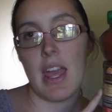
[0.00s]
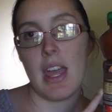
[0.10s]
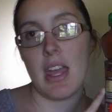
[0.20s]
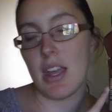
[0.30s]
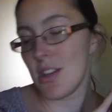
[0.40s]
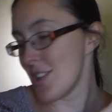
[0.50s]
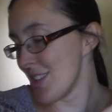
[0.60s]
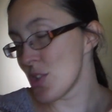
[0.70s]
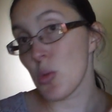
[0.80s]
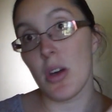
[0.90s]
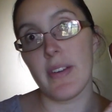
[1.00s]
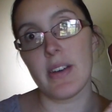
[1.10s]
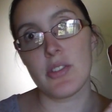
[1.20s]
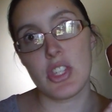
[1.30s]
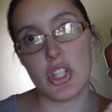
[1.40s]
a
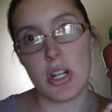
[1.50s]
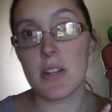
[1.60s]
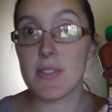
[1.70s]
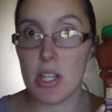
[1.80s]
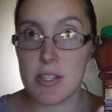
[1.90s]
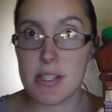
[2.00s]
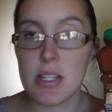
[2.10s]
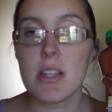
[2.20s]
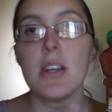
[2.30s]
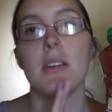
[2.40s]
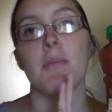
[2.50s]
12-ounce jar of salsa.